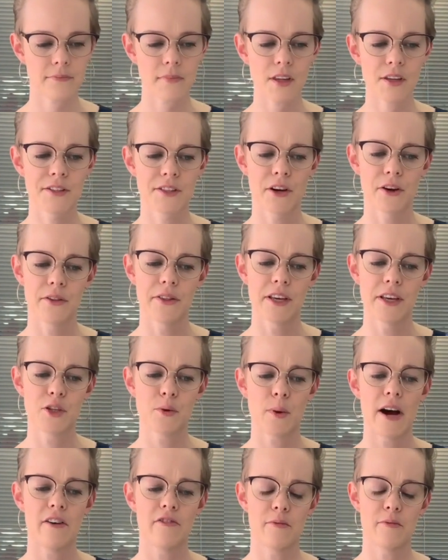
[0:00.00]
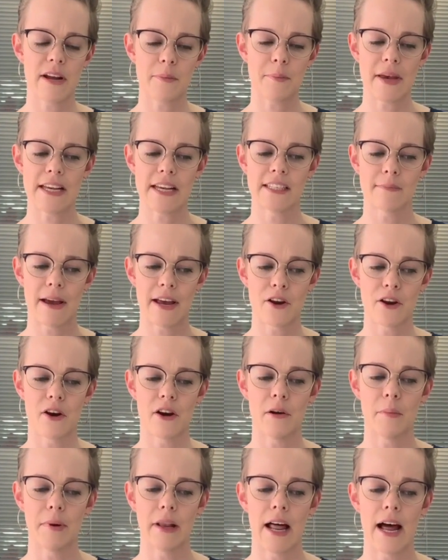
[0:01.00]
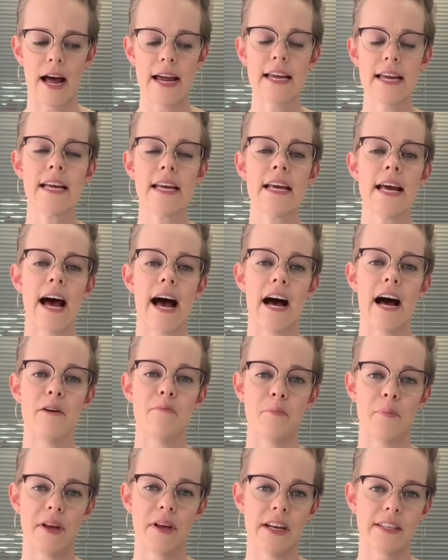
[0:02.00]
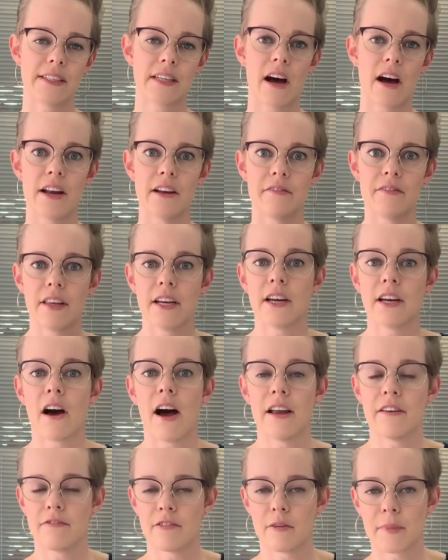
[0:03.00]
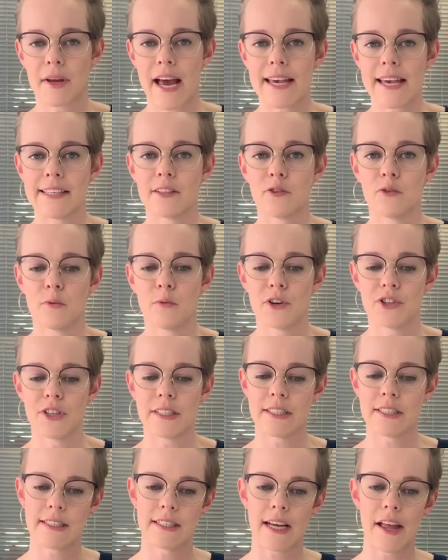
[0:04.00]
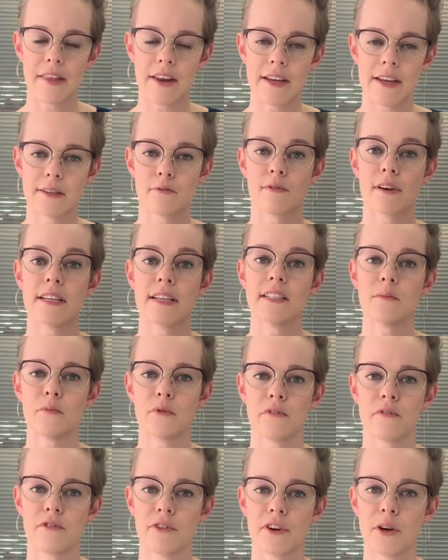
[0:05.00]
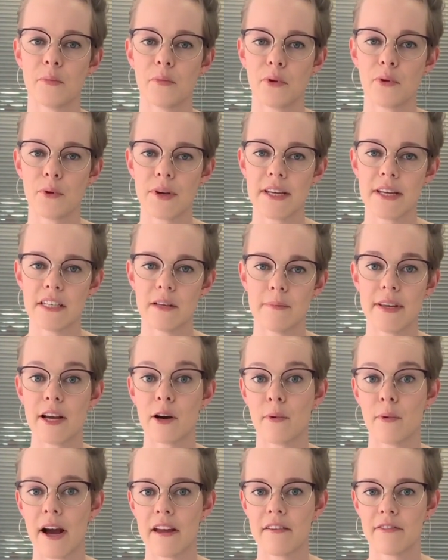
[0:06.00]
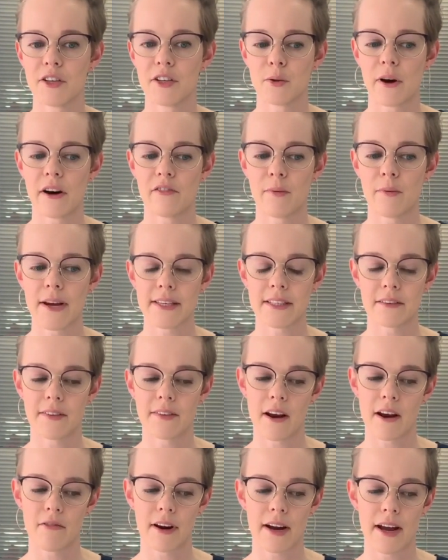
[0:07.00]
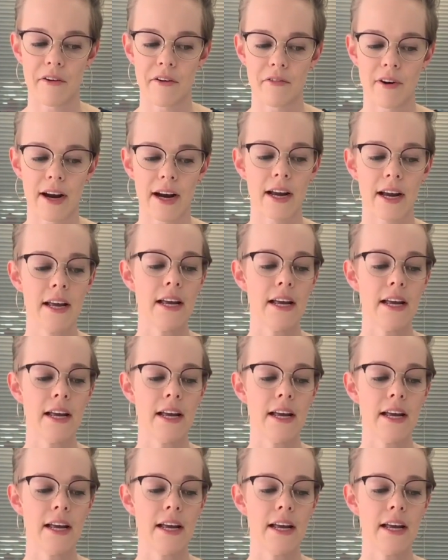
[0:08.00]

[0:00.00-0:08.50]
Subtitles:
So the 12-week piece may not apply, but it's kind of the guide from case law, which is to say that it's reasonable for an employee to be away for 12 weeks if they're recovering.